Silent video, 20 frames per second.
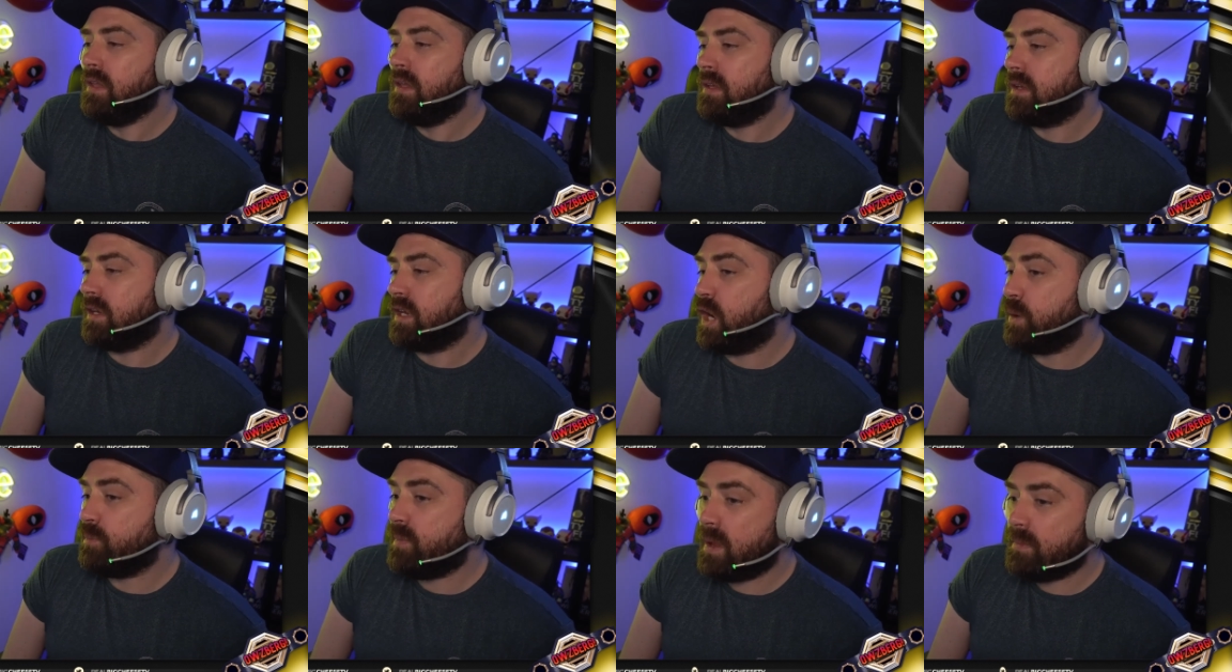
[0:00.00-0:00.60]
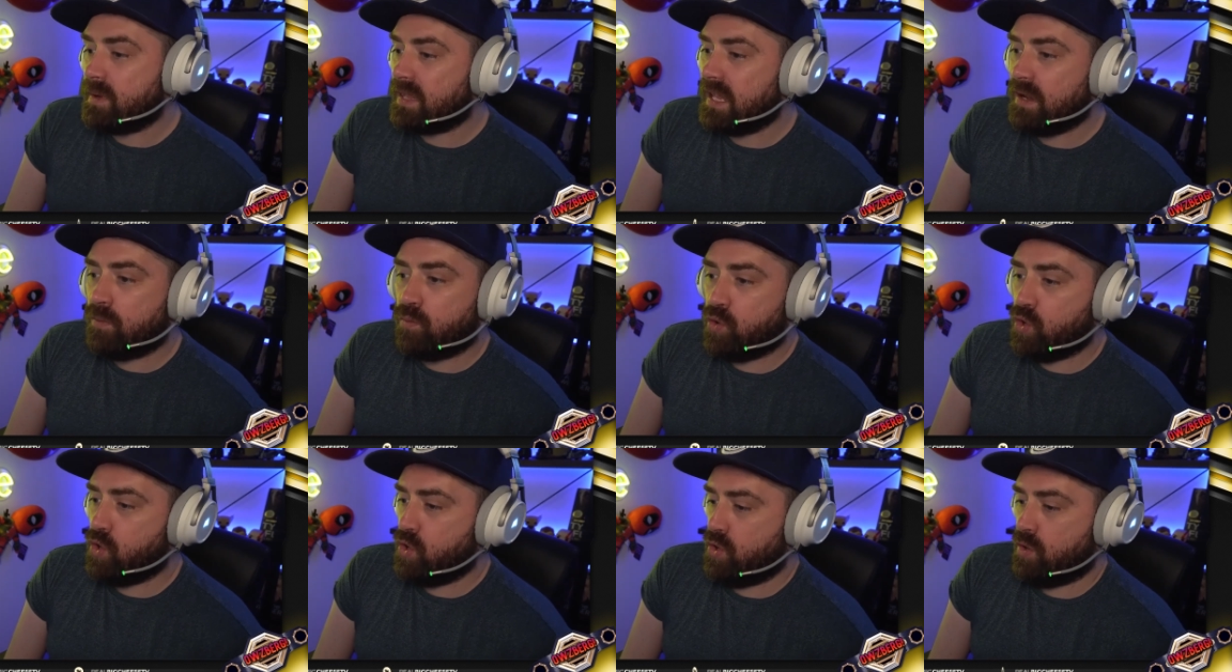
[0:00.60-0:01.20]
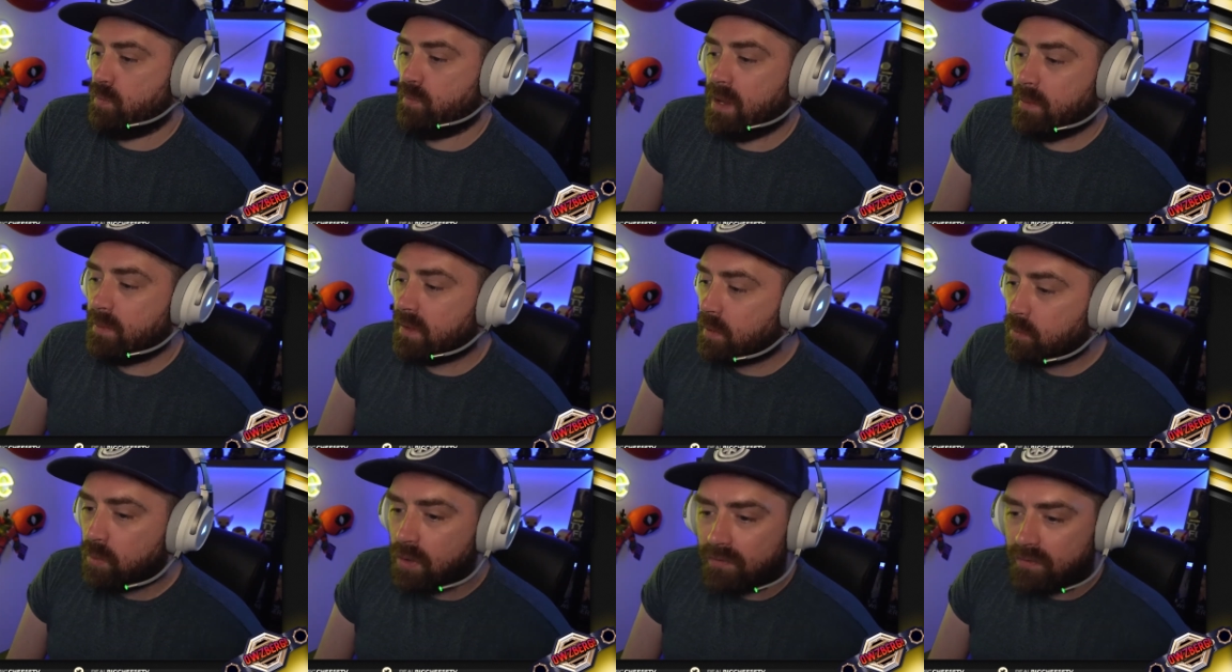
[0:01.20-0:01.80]
You know, maybe they weren't. Maybe they
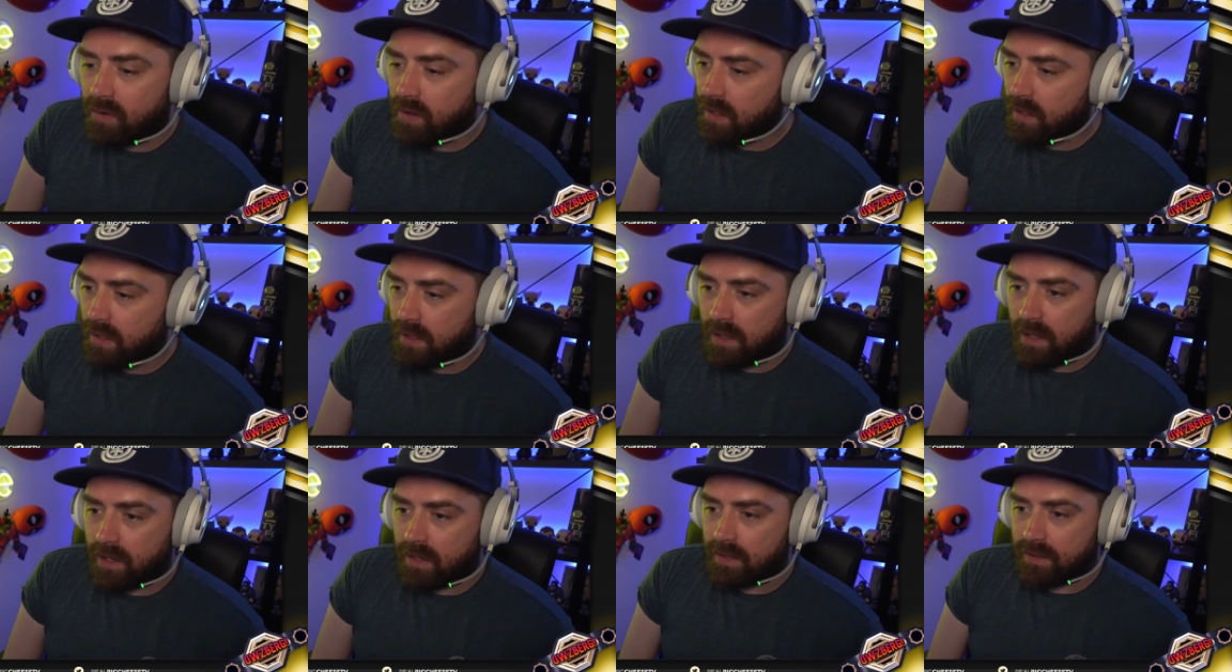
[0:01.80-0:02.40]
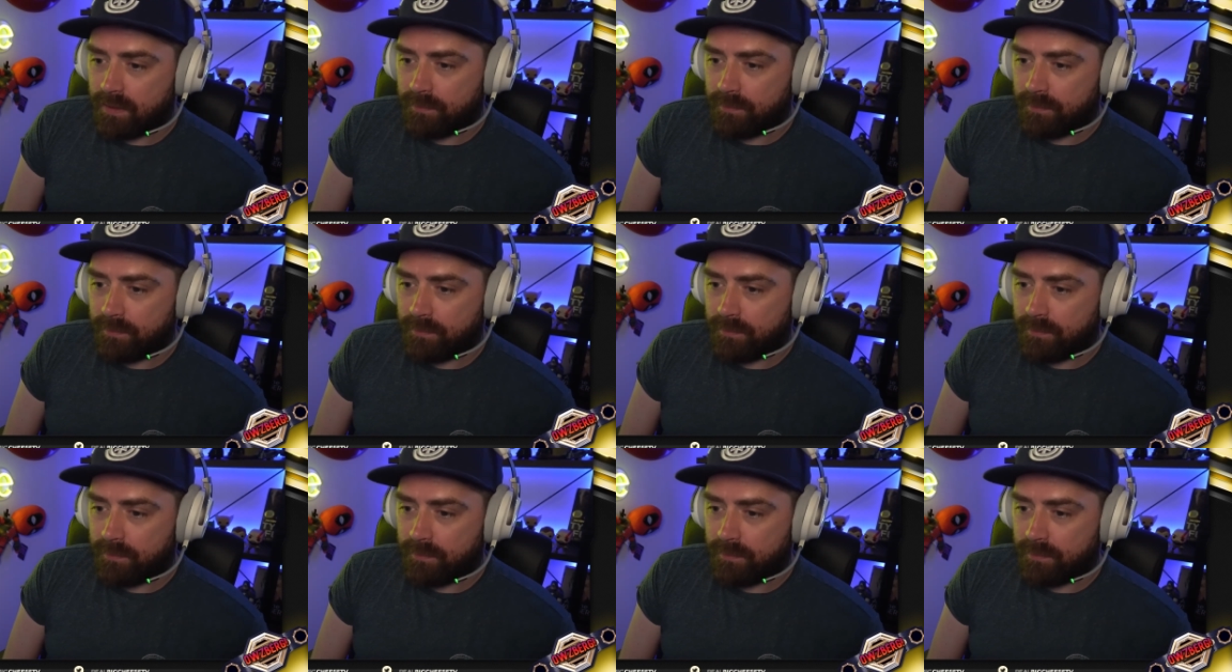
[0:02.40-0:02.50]
weren't very like